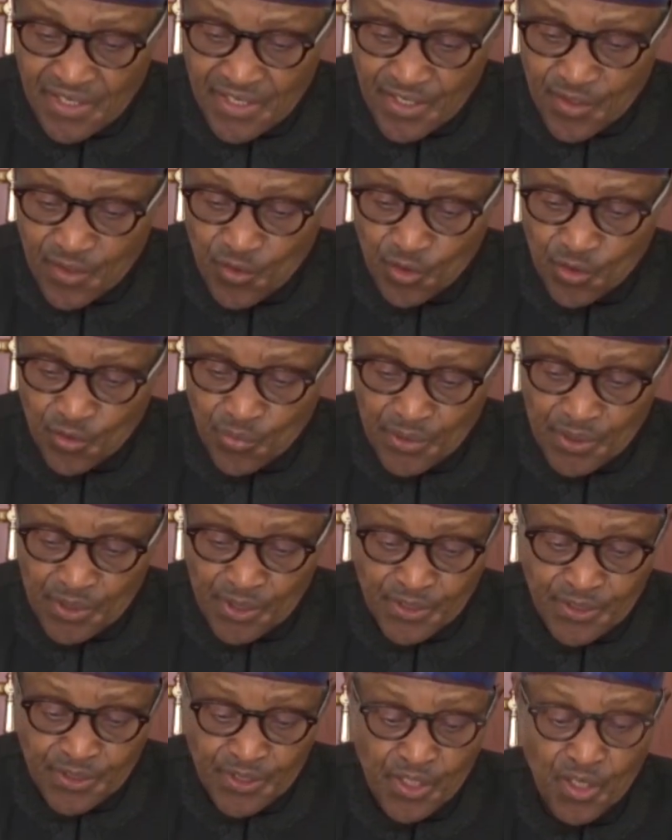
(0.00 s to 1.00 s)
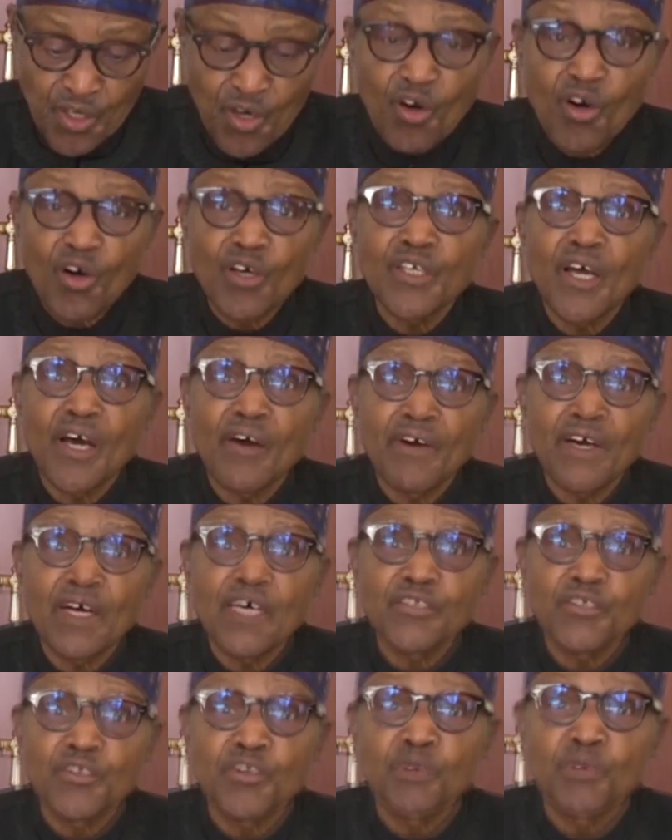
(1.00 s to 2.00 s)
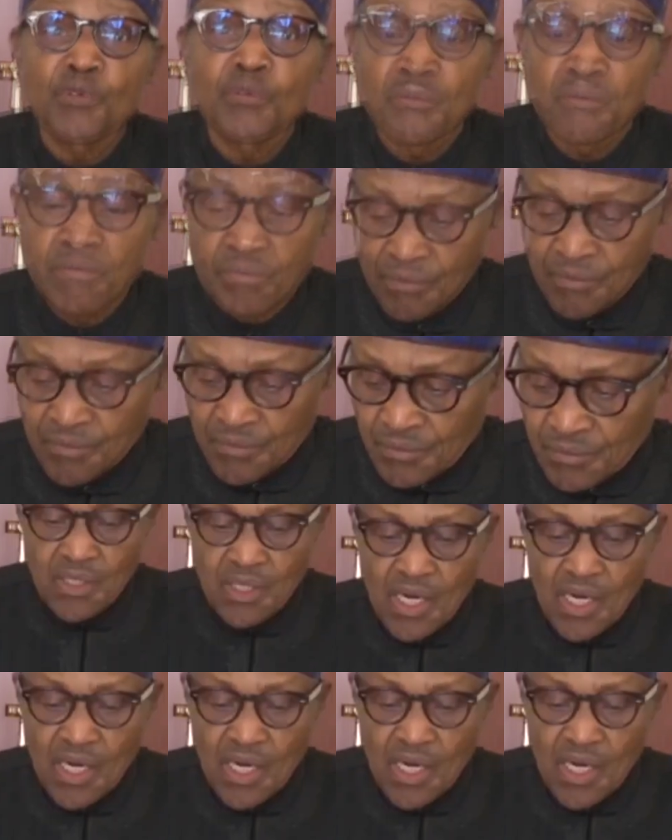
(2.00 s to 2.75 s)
he will build on our achievements.